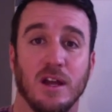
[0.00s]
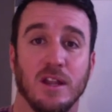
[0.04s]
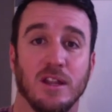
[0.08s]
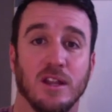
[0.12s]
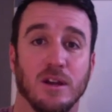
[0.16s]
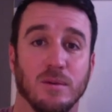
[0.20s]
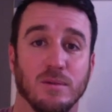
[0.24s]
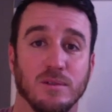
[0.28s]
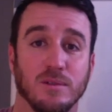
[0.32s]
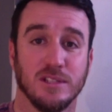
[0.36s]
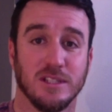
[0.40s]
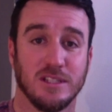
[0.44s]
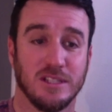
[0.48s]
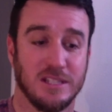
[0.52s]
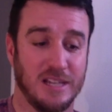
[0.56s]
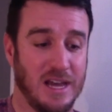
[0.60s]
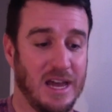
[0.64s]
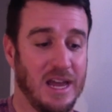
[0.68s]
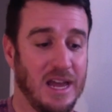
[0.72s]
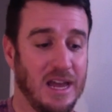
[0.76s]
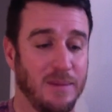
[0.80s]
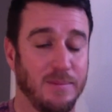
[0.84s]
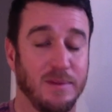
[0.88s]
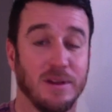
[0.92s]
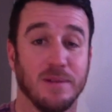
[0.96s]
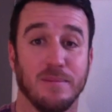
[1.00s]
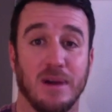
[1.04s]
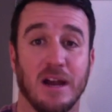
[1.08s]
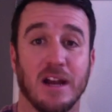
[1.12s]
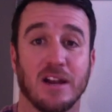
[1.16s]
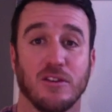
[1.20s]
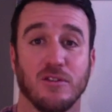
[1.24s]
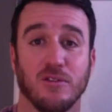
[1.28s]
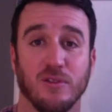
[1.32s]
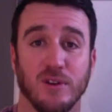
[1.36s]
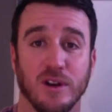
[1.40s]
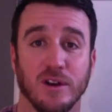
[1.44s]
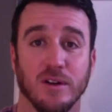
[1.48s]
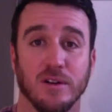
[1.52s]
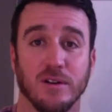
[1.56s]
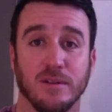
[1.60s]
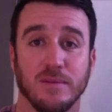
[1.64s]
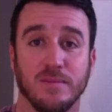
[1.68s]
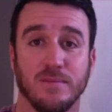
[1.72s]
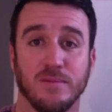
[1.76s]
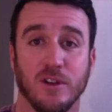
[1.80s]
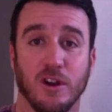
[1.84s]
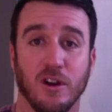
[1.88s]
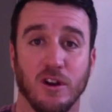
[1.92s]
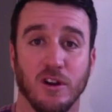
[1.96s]
There a time in my career,
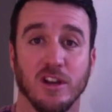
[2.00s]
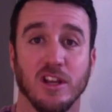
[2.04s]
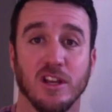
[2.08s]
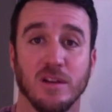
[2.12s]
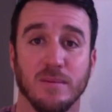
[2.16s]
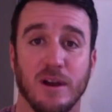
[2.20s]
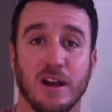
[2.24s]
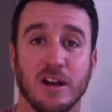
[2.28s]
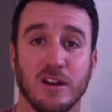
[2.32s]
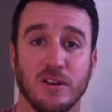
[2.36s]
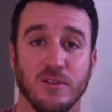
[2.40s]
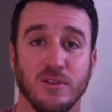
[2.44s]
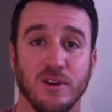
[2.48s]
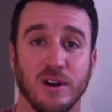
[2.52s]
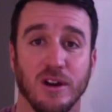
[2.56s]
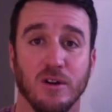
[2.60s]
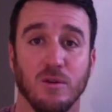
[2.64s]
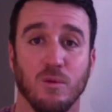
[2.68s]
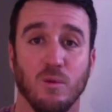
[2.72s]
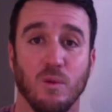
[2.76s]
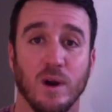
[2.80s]
early in my career,